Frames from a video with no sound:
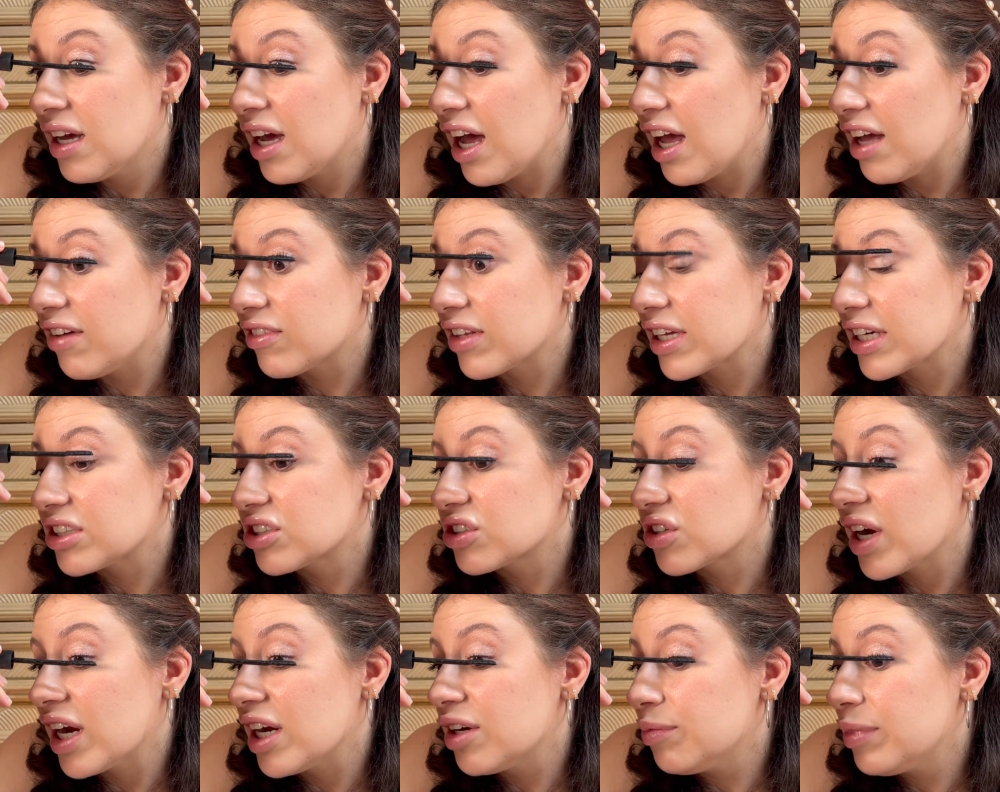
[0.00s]
I've like
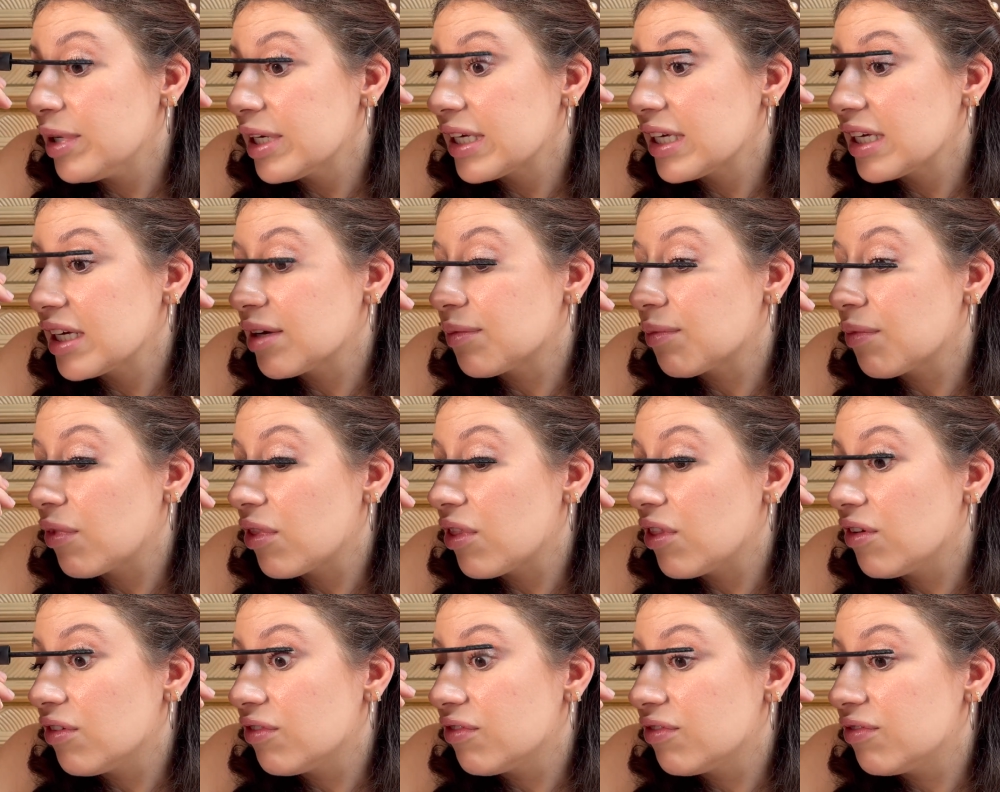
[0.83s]
tried picking up
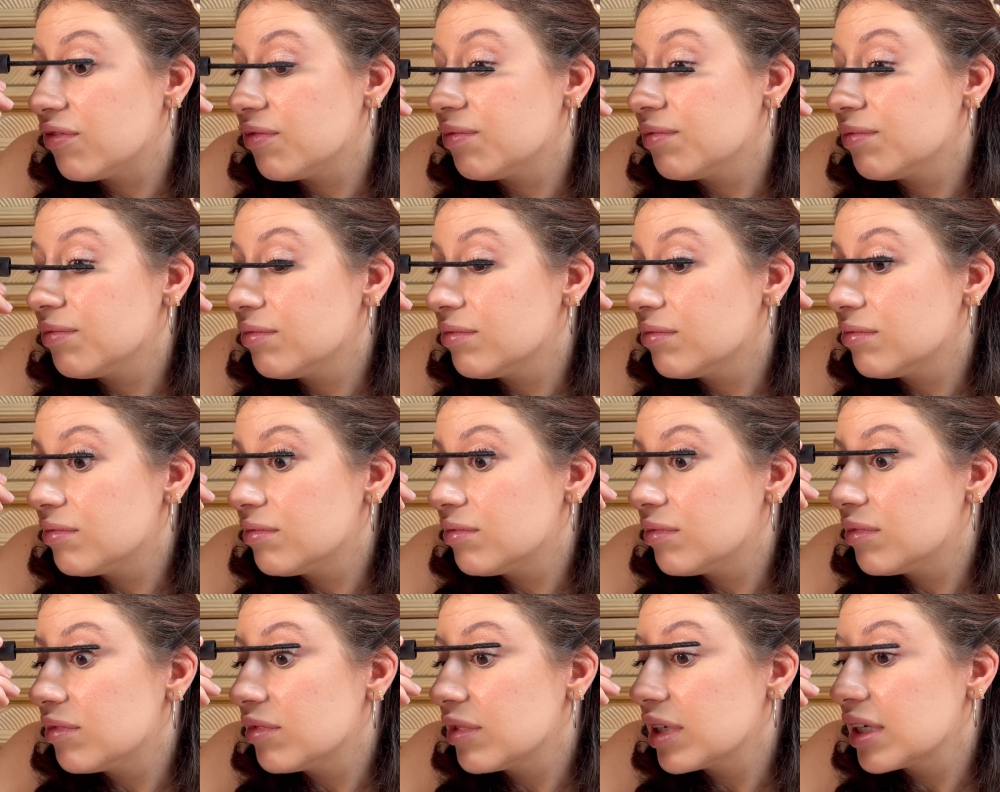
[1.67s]
the
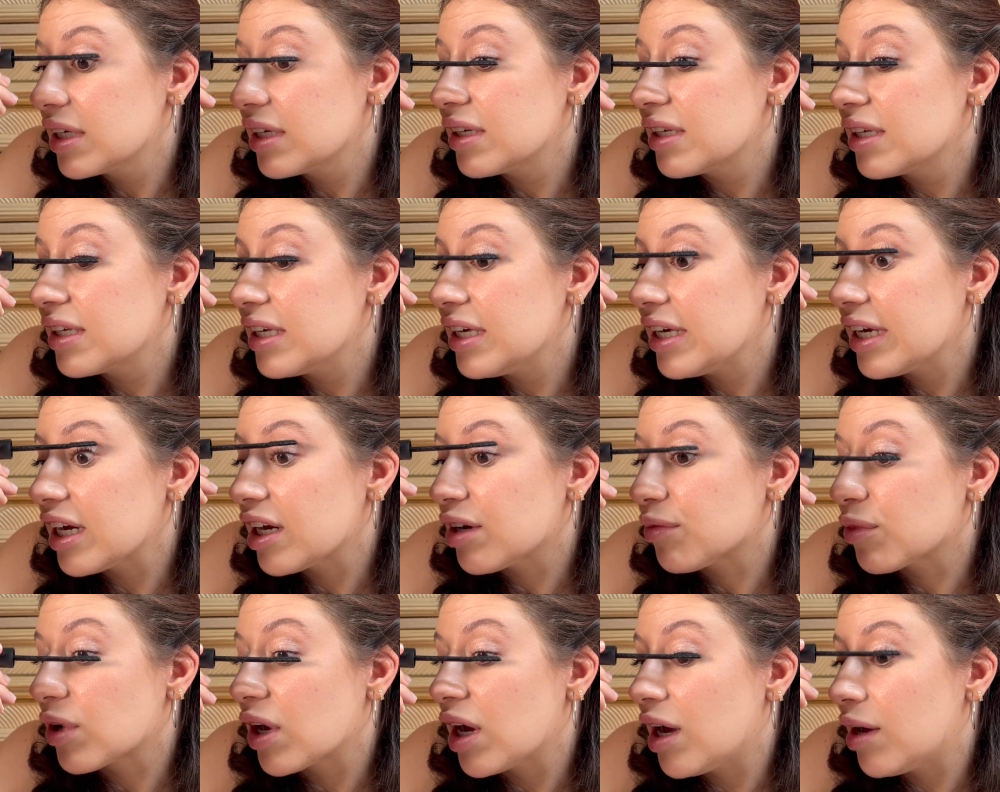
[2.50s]

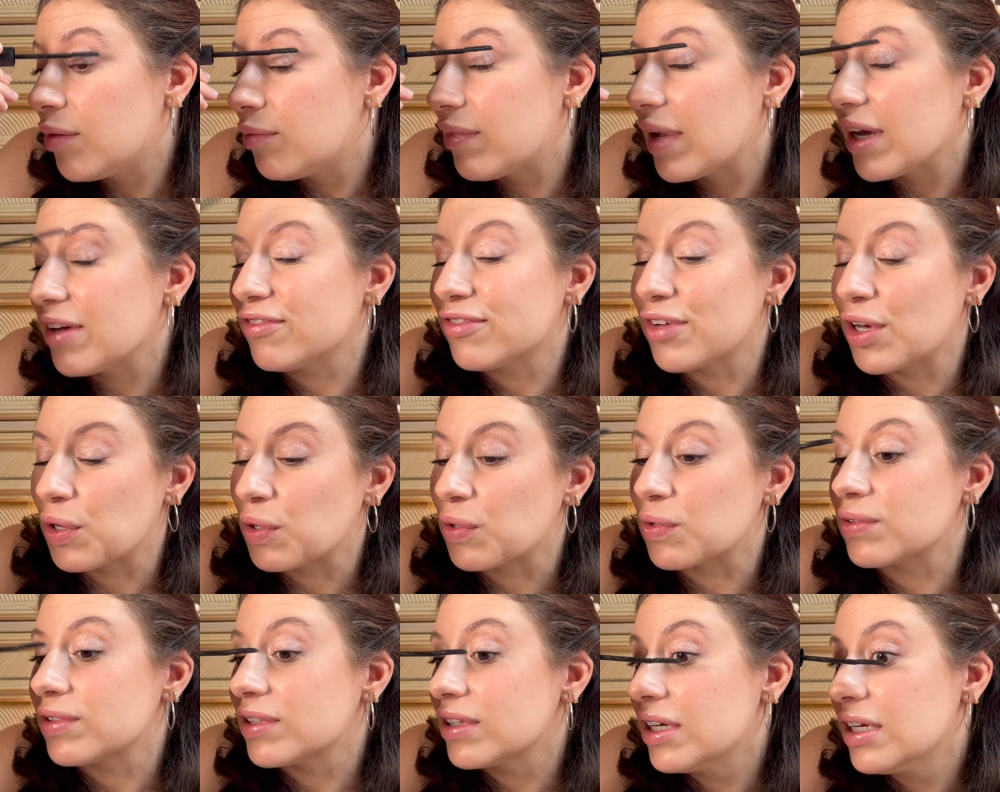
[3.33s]
camera, my
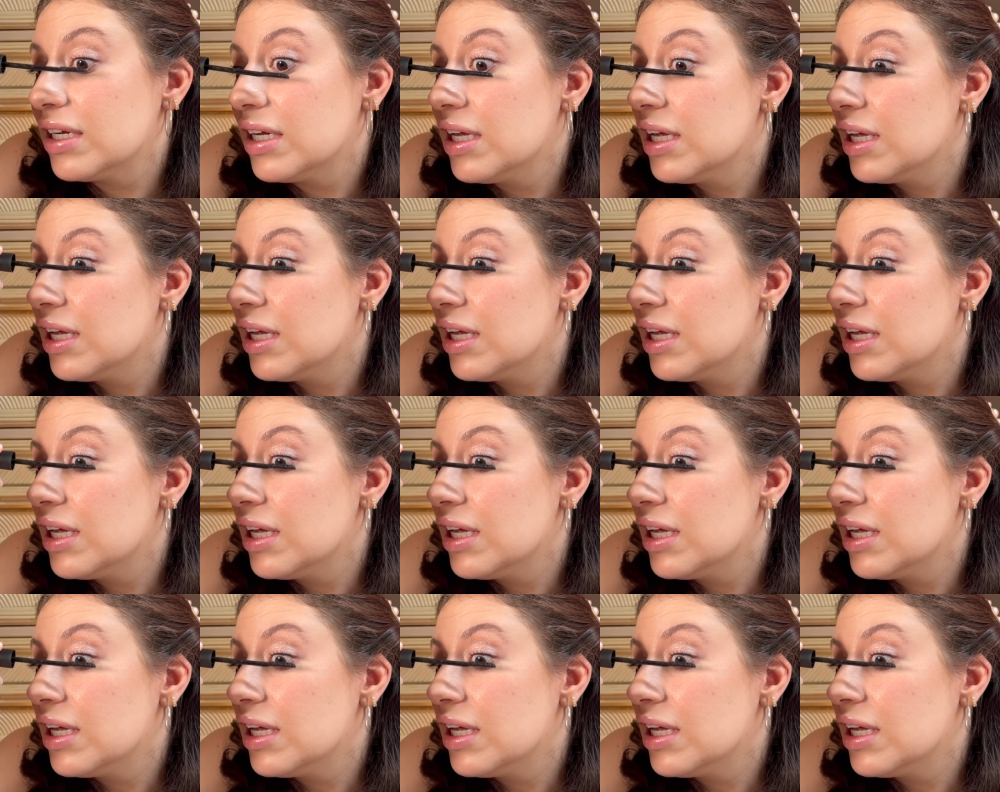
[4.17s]
phone,